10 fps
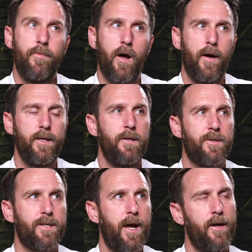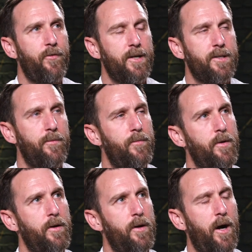90%, in fact, I,
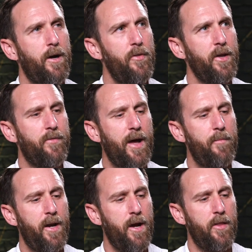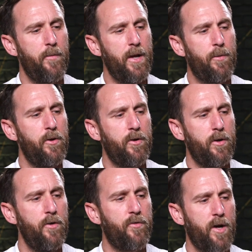I can't think of that many other people who,
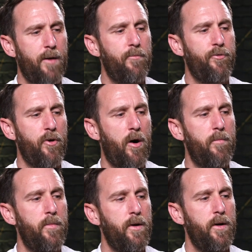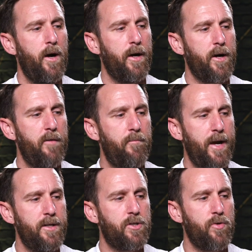who've come from a kind of
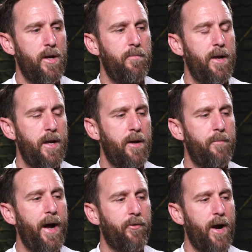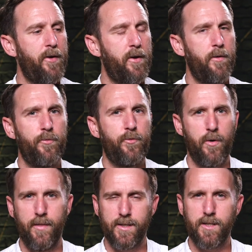mainstream media background and are
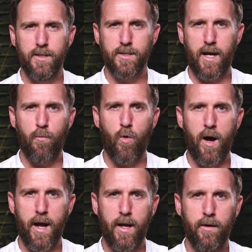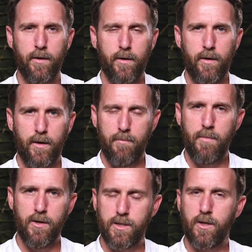doing this in the same way like
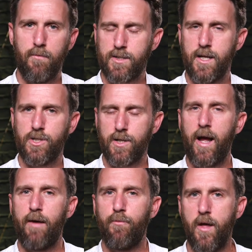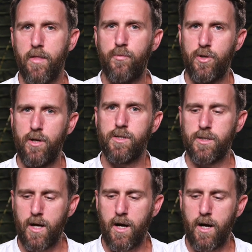most of the conversations I have with other
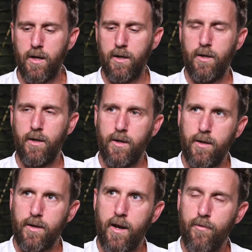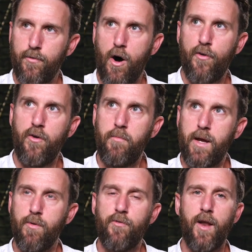producers are kind of often
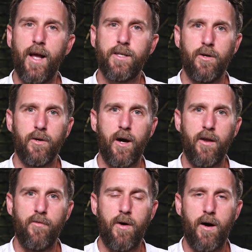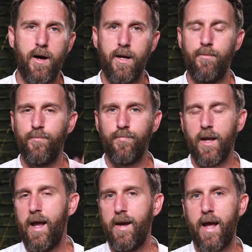me reflecting on kind of my
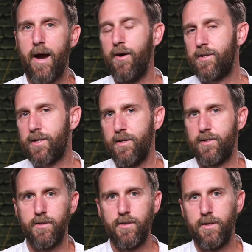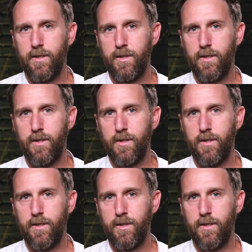inherited